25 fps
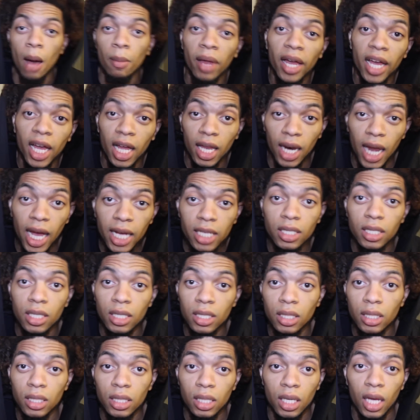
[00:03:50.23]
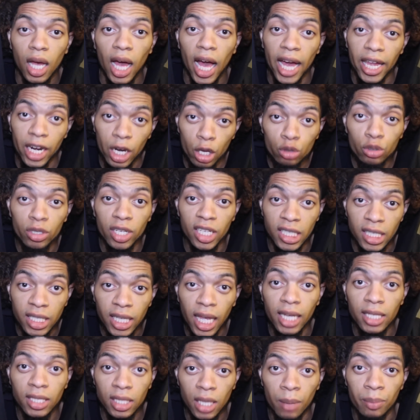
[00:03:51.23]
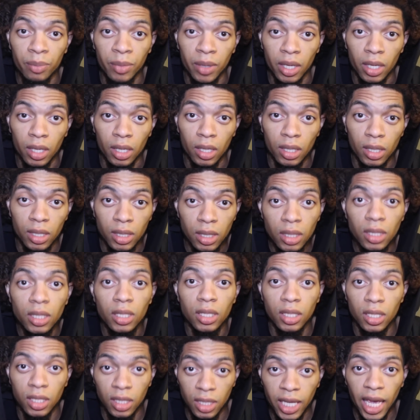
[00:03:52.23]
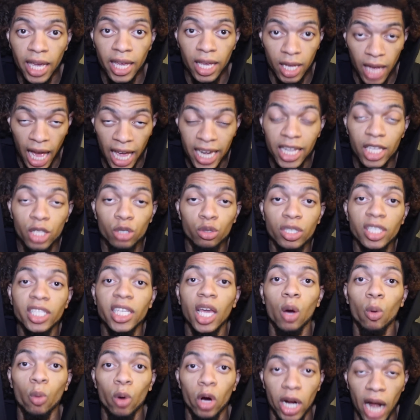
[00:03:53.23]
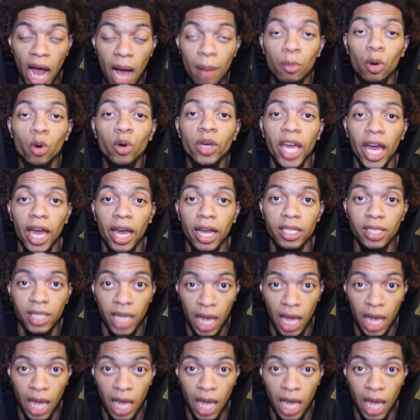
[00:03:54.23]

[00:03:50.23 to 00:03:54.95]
I'm like, Alexis, I need you to say something. I need you to say a word. I'm okay.